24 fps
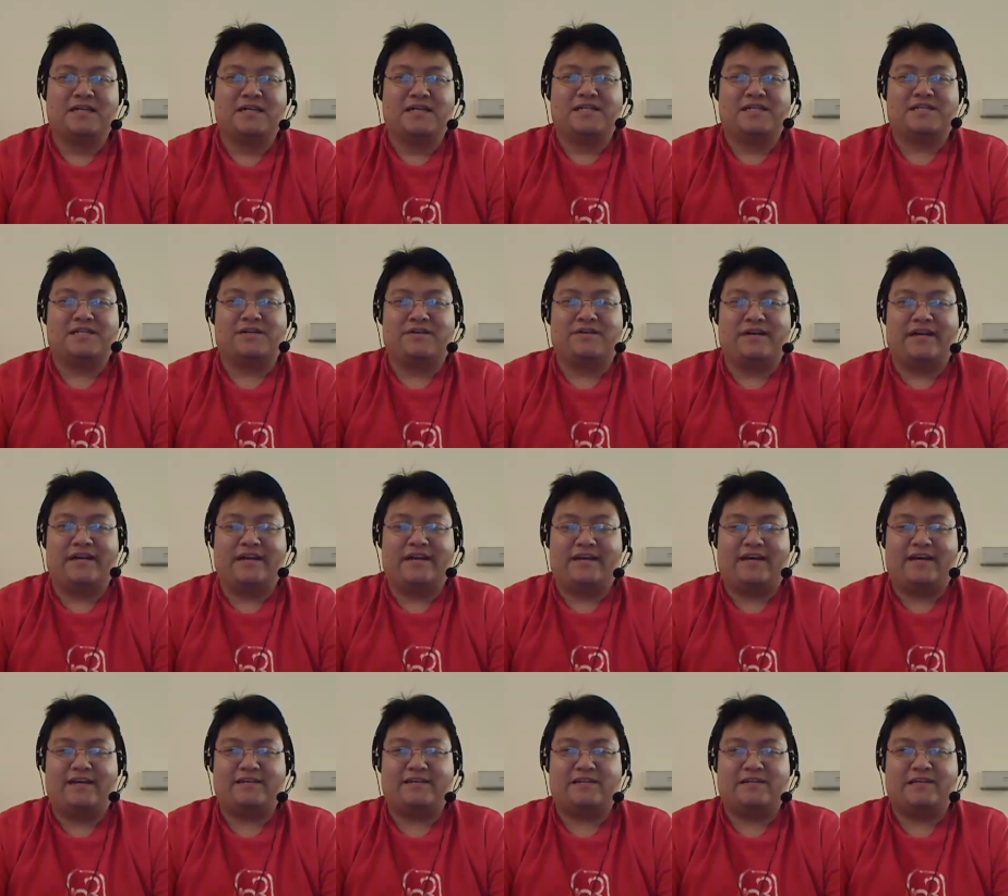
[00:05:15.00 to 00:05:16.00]
So in any
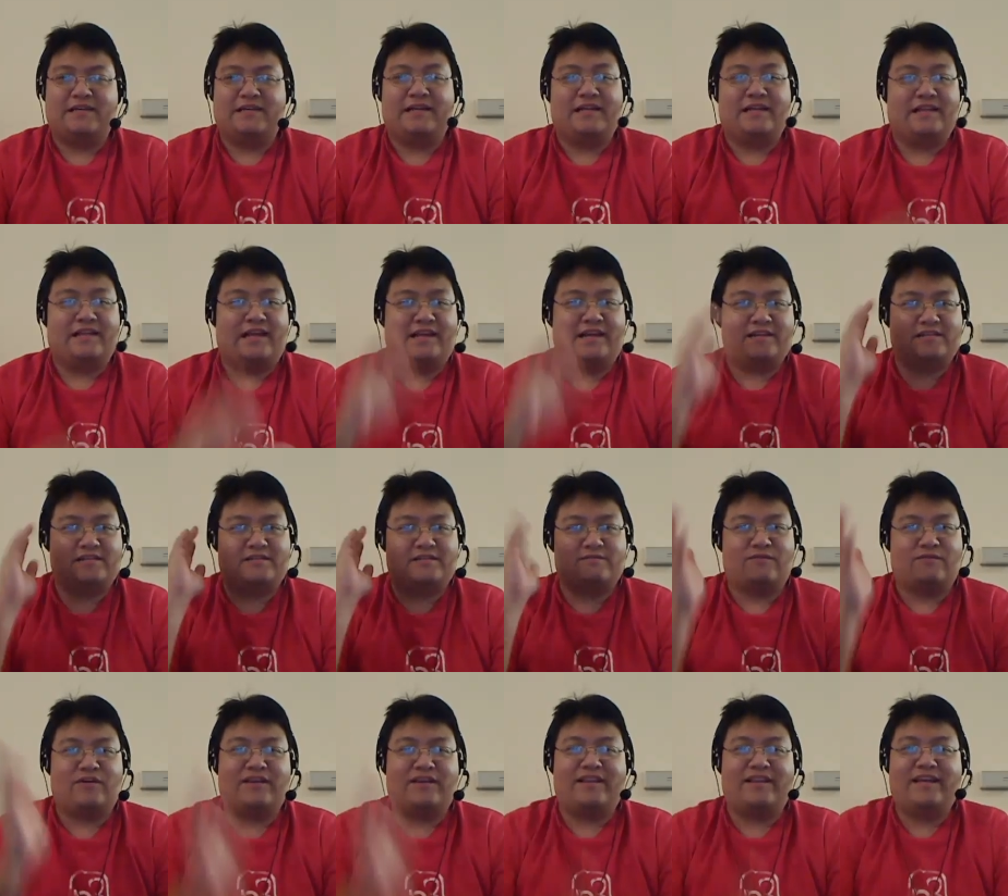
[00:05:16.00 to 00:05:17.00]
case, thanks
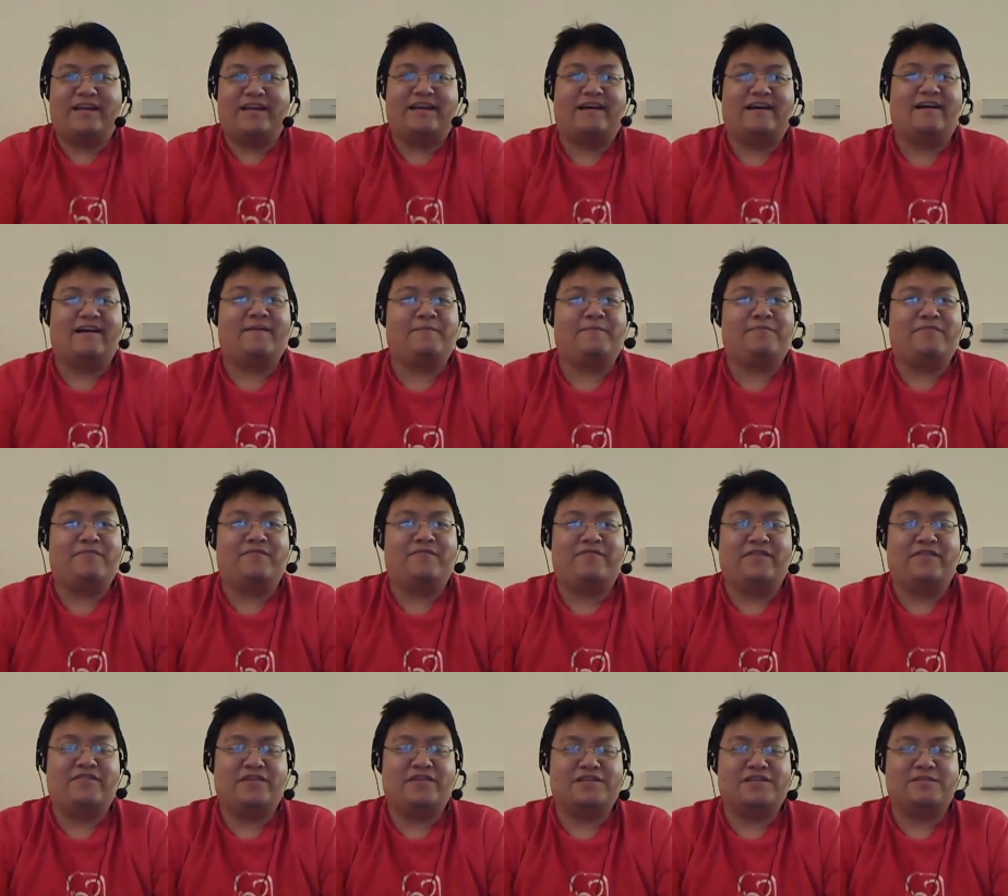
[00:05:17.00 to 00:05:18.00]
for the uh,
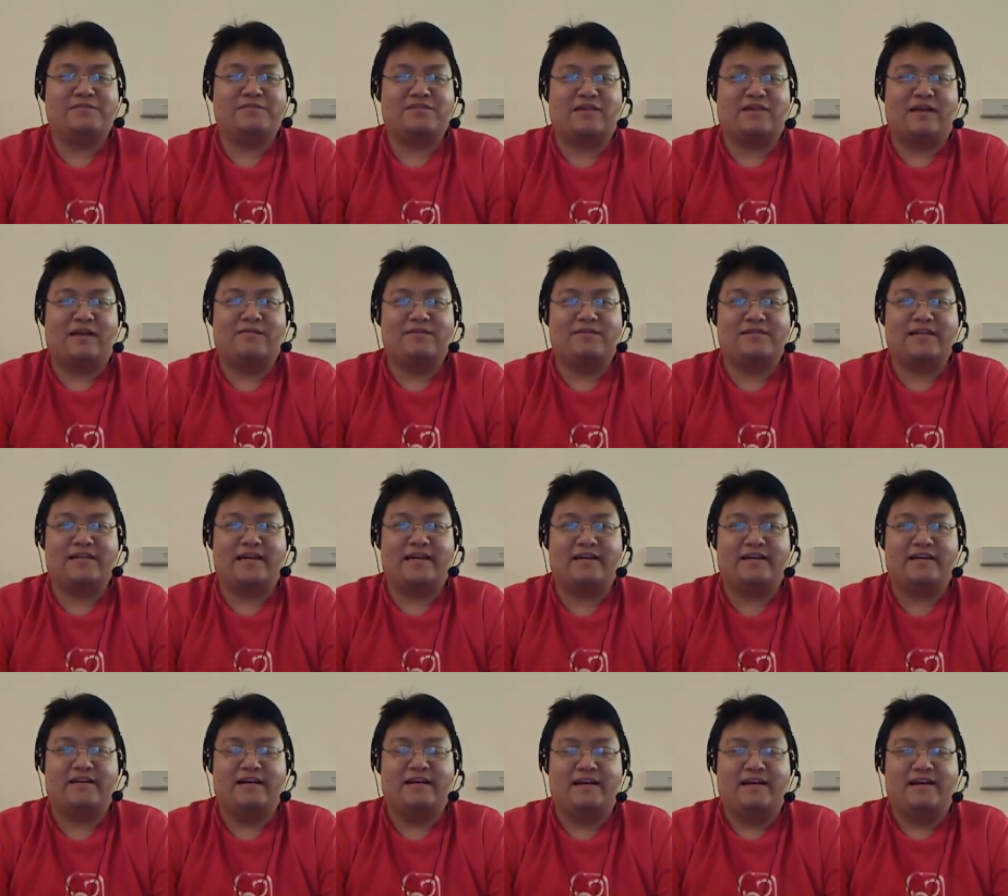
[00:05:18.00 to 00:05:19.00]
50 subscribers
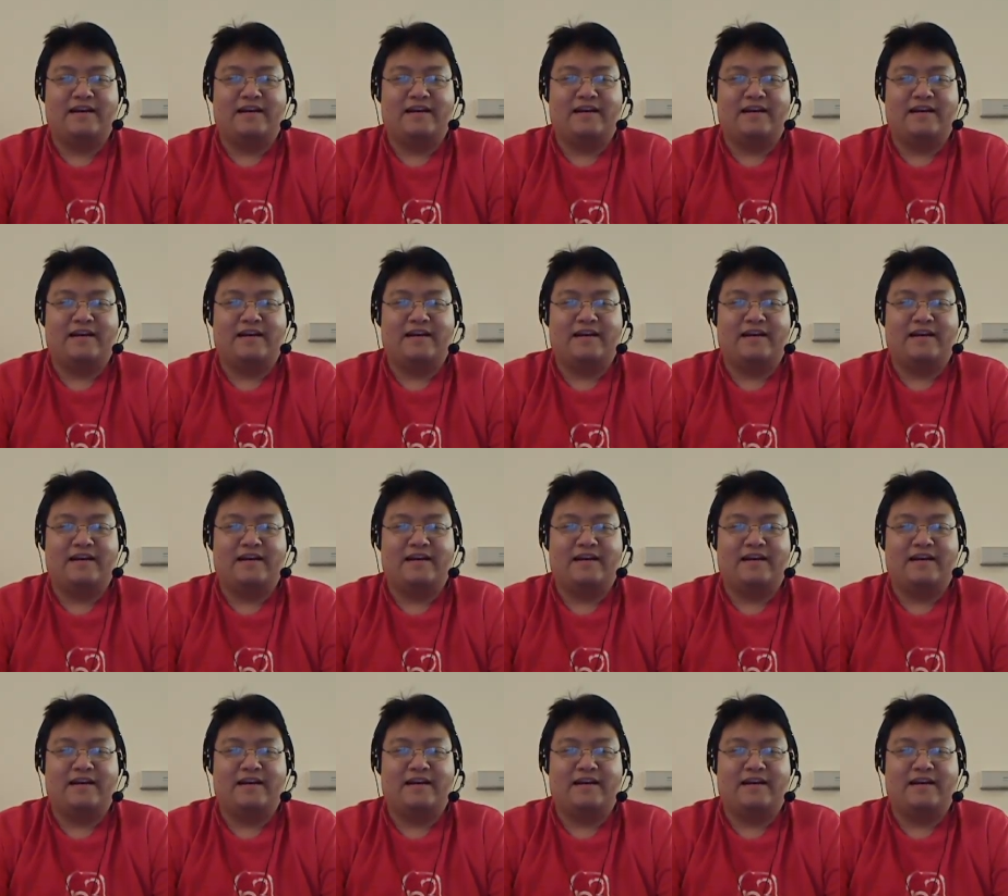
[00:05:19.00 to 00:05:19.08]
again,